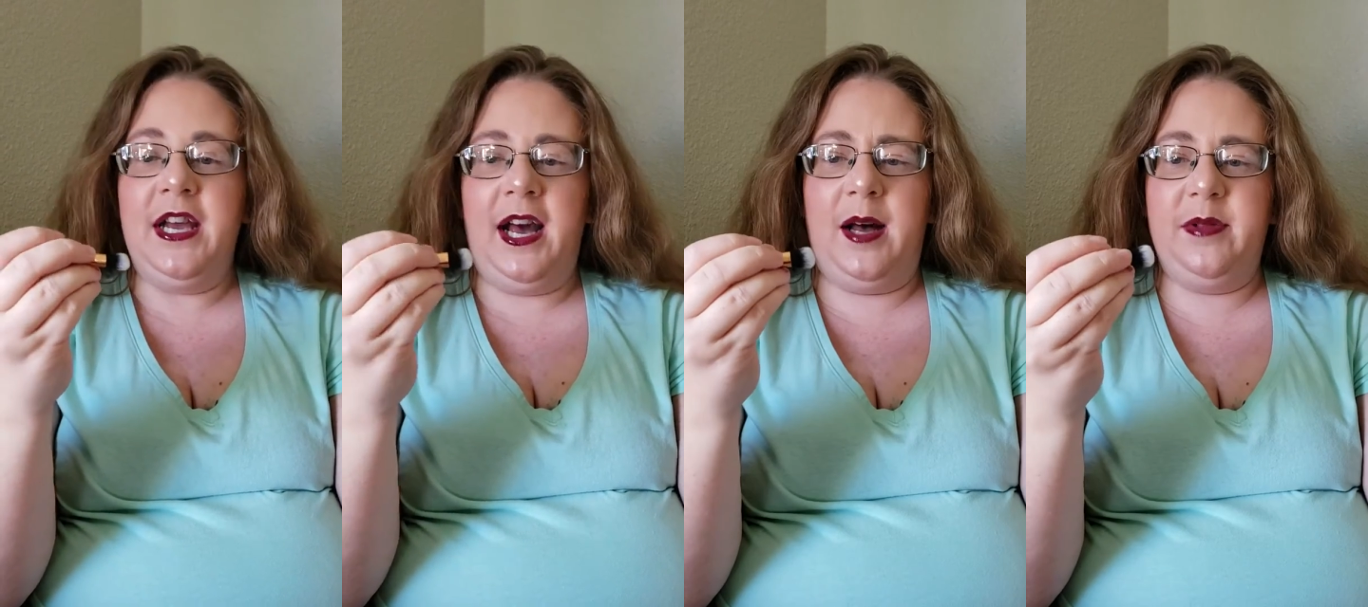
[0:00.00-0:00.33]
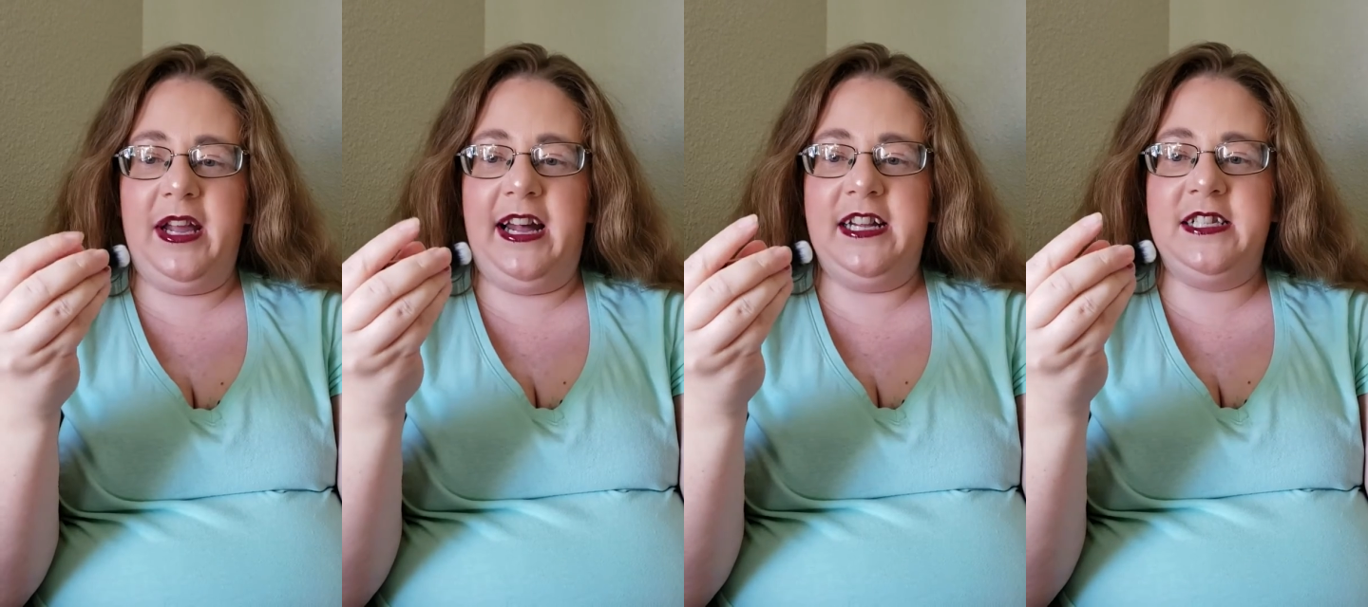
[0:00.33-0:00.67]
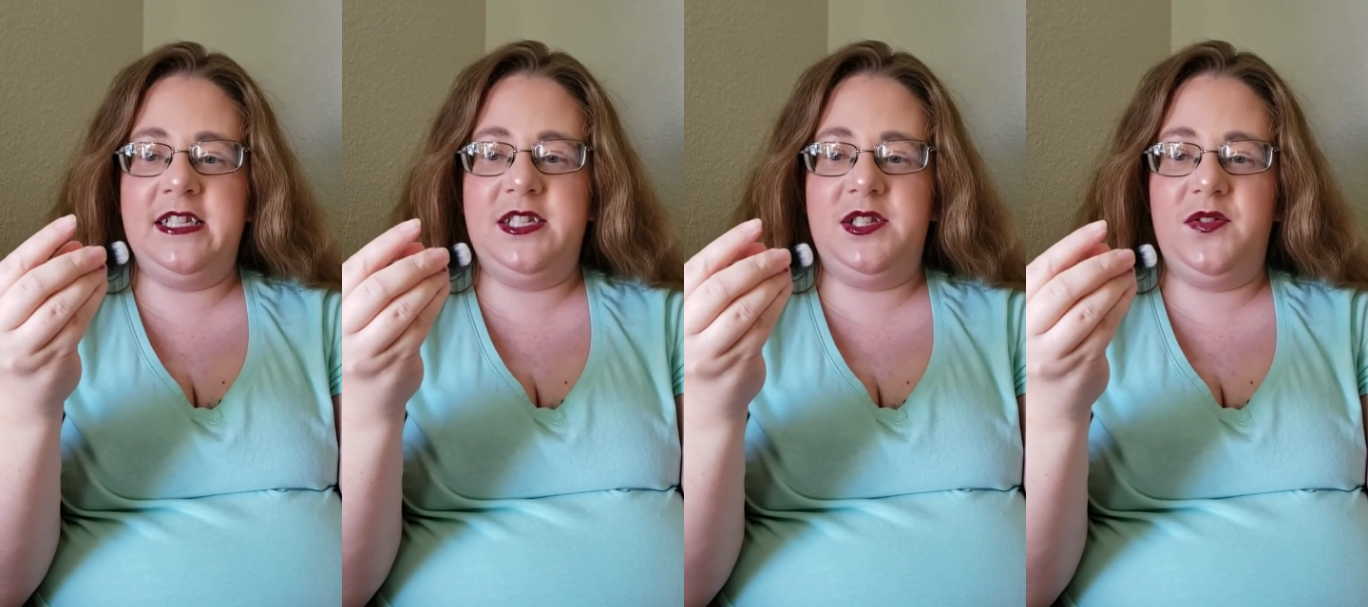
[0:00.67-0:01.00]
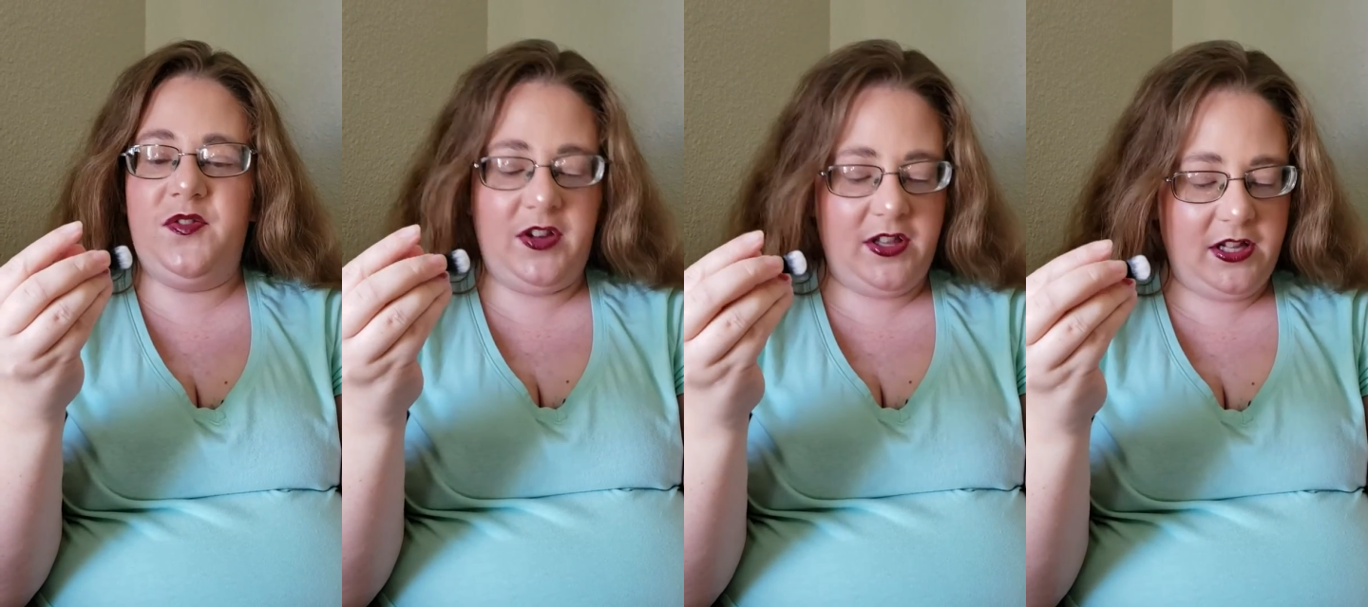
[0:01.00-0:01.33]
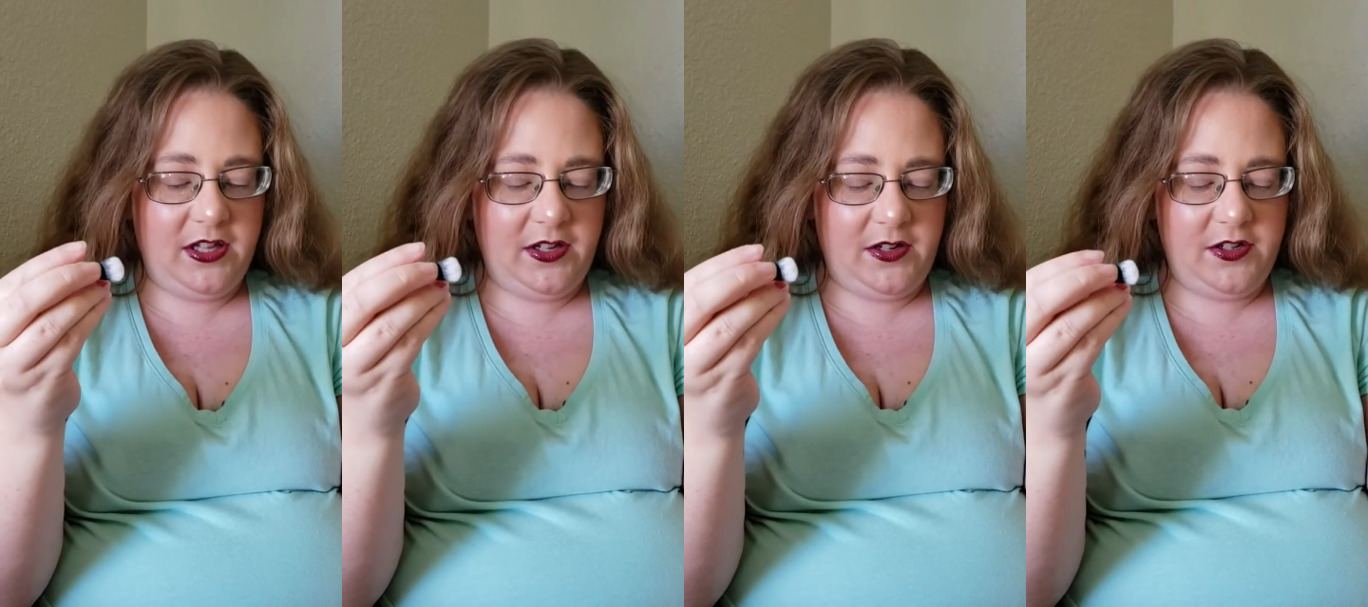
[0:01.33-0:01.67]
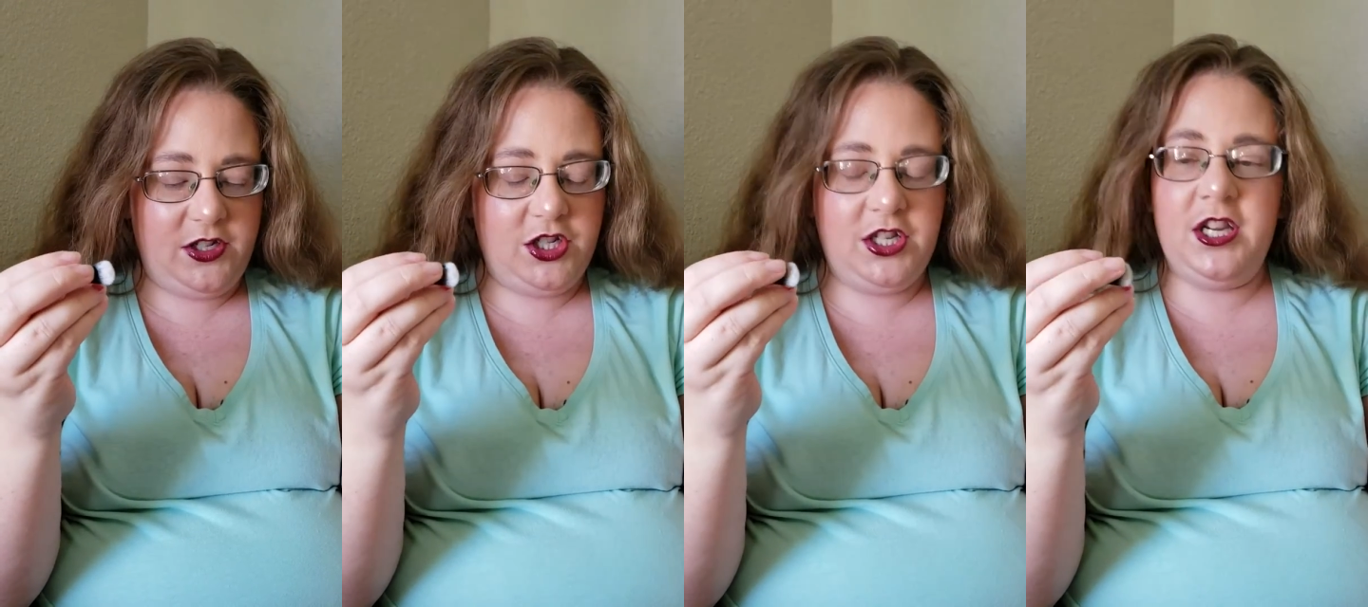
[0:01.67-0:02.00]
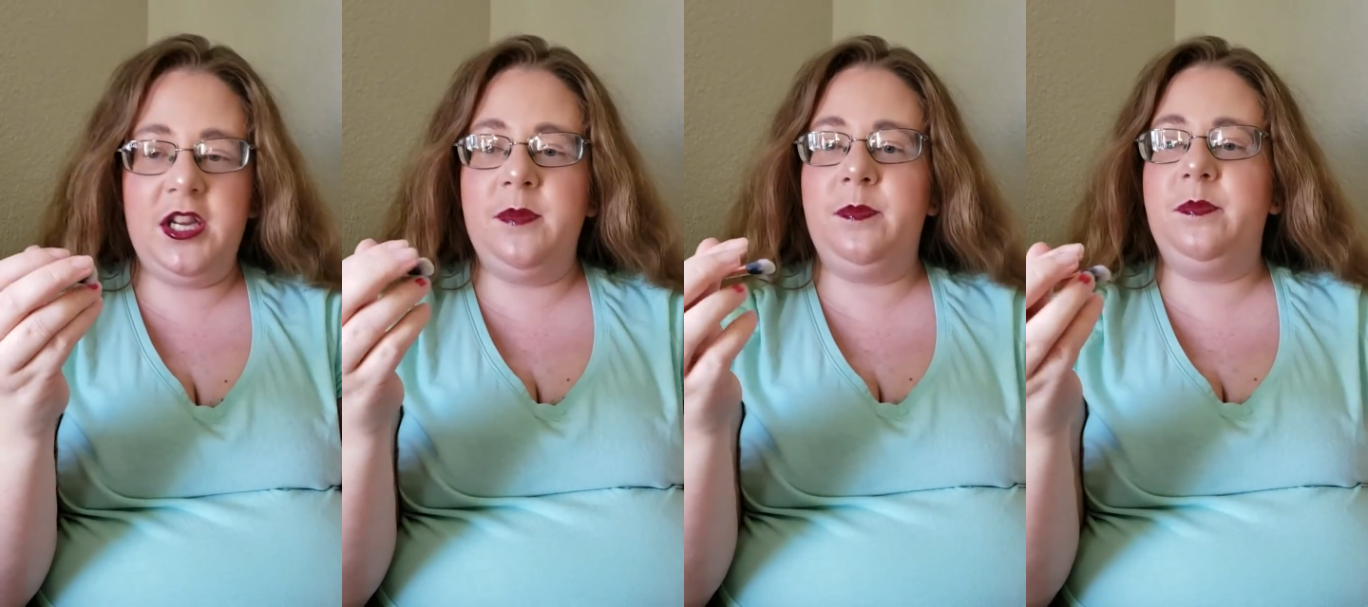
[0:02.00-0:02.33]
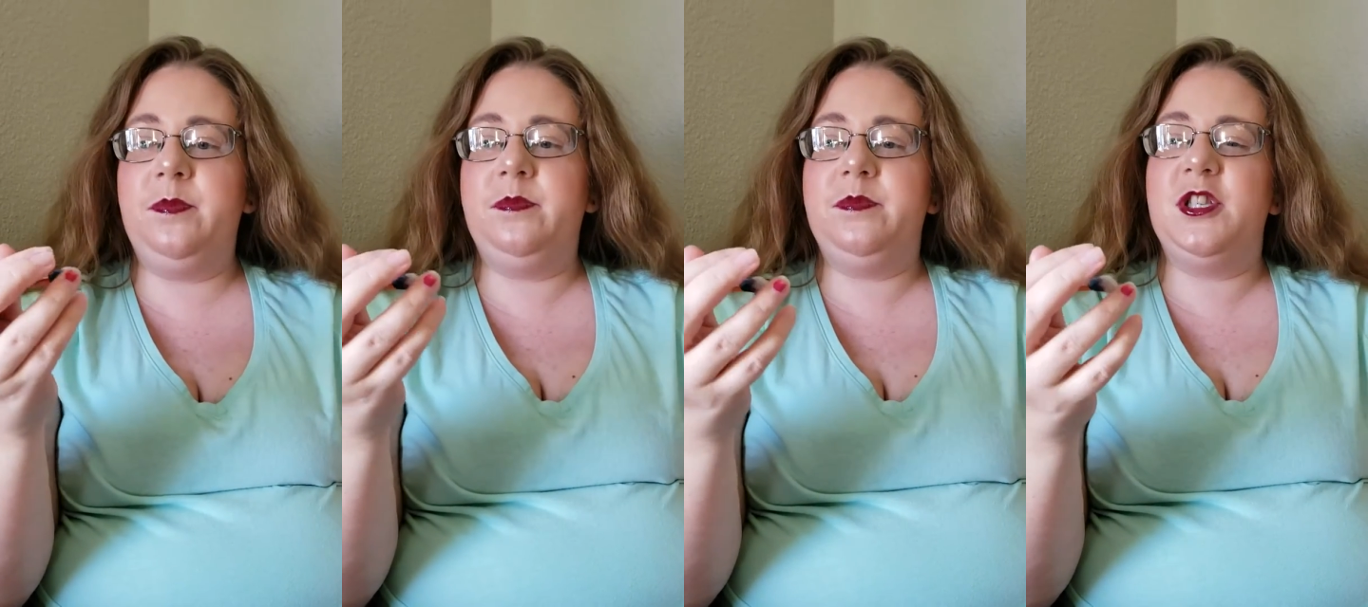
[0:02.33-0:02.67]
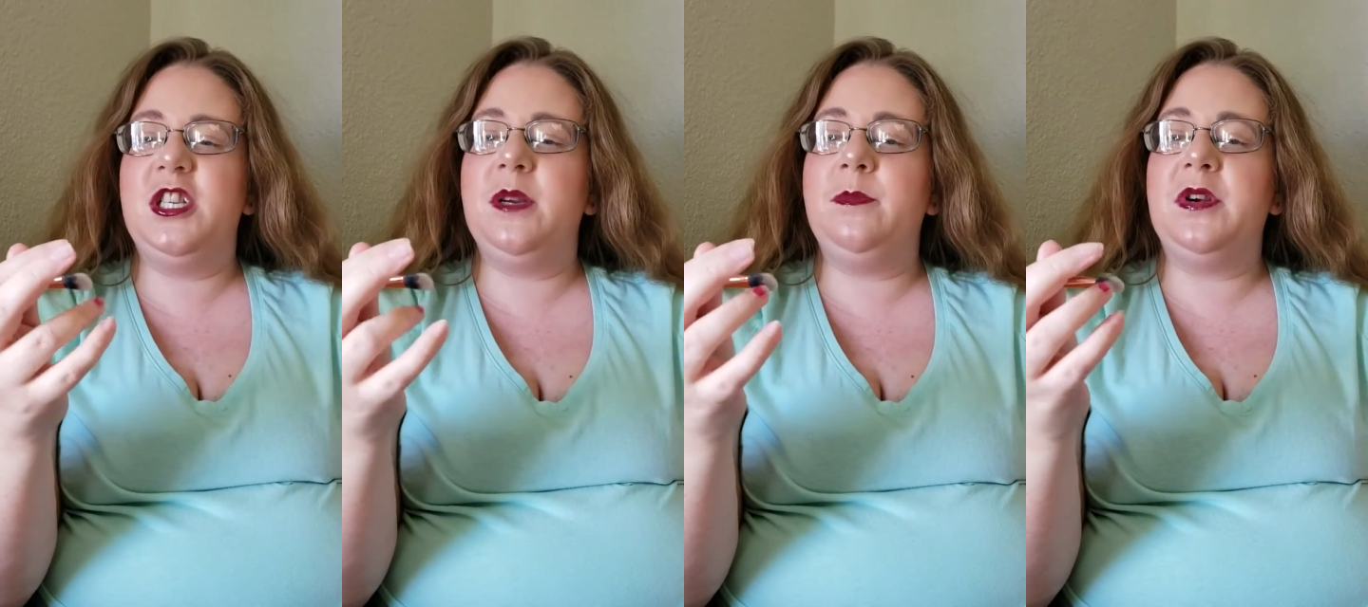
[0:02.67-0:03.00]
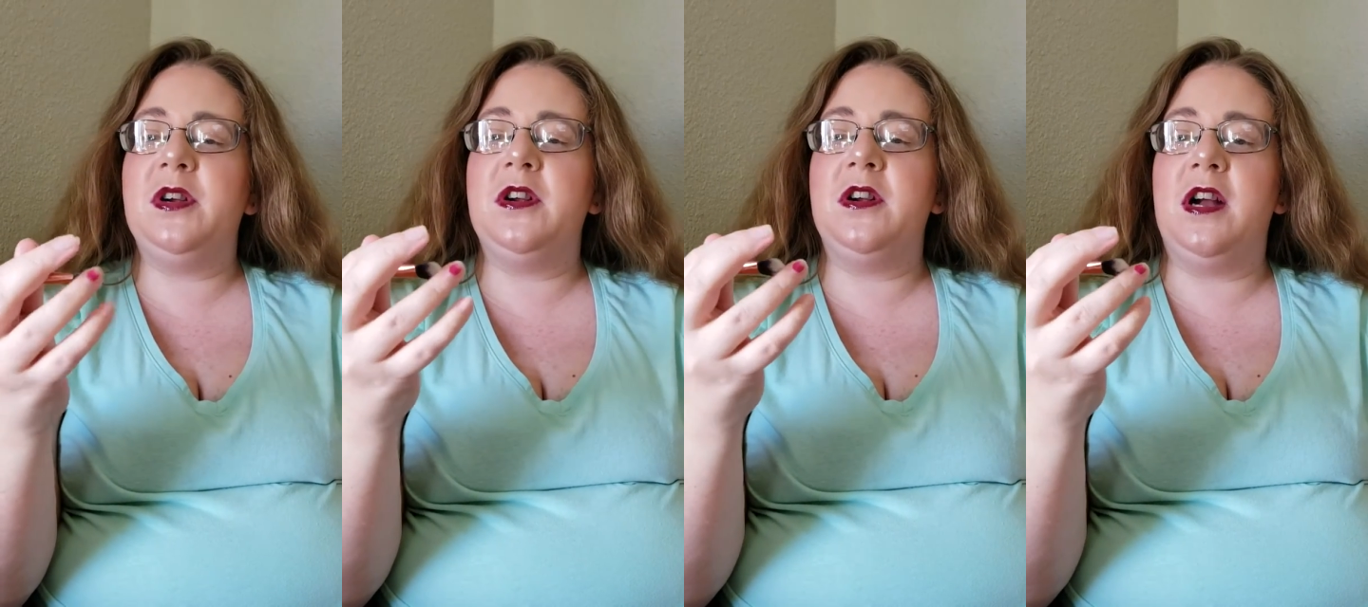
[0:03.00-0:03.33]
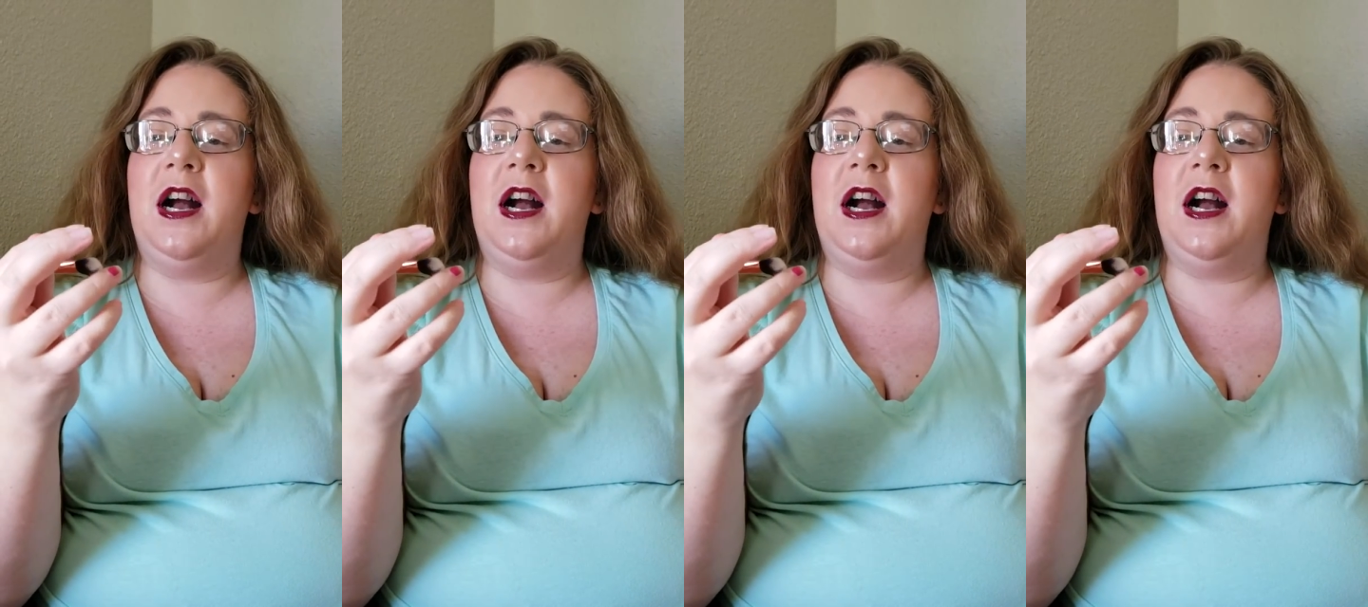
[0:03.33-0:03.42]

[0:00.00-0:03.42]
The ends do feel a little cheaper,